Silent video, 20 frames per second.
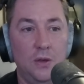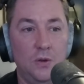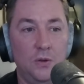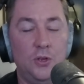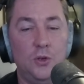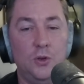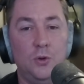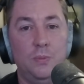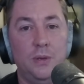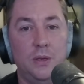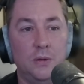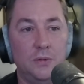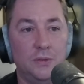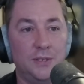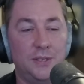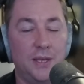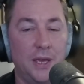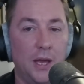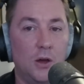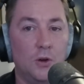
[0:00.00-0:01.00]
YouTube
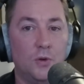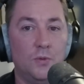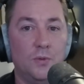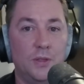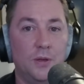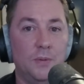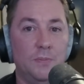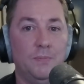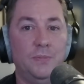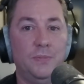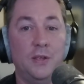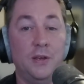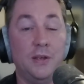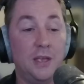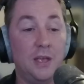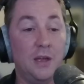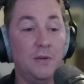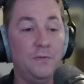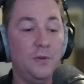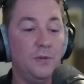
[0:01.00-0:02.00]
uses the algorithm to
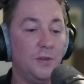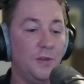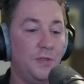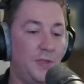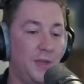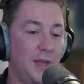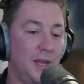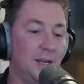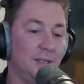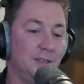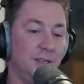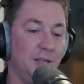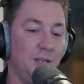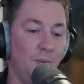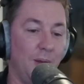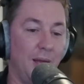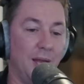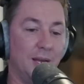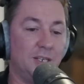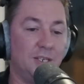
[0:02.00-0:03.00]
give you the things that
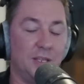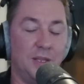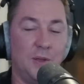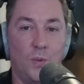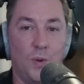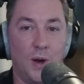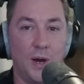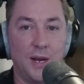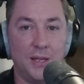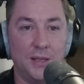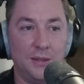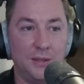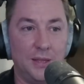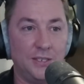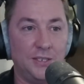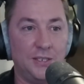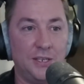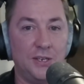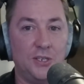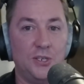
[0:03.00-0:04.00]
you actually want to
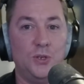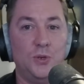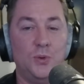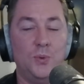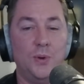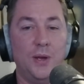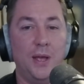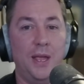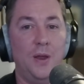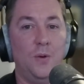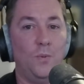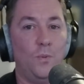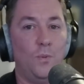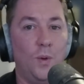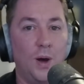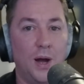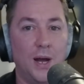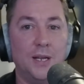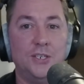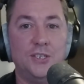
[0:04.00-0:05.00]
listen to
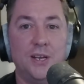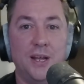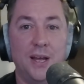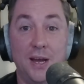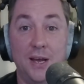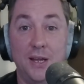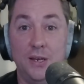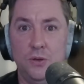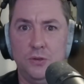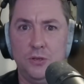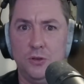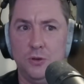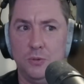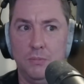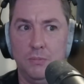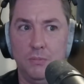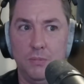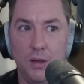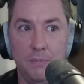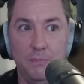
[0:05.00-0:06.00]
and watch on
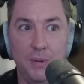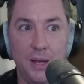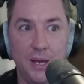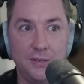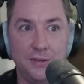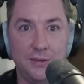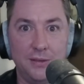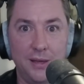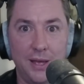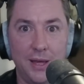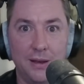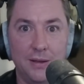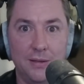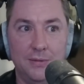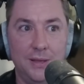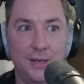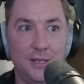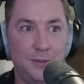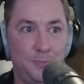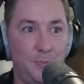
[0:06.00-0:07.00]
YouTube. Imagine that.
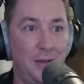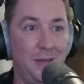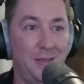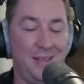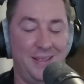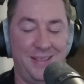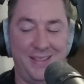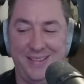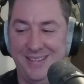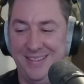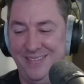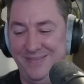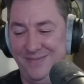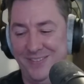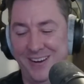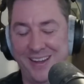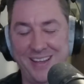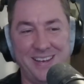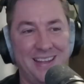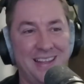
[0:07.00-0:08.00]
That's
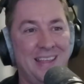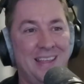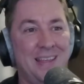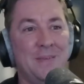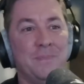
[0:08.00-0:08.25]
right.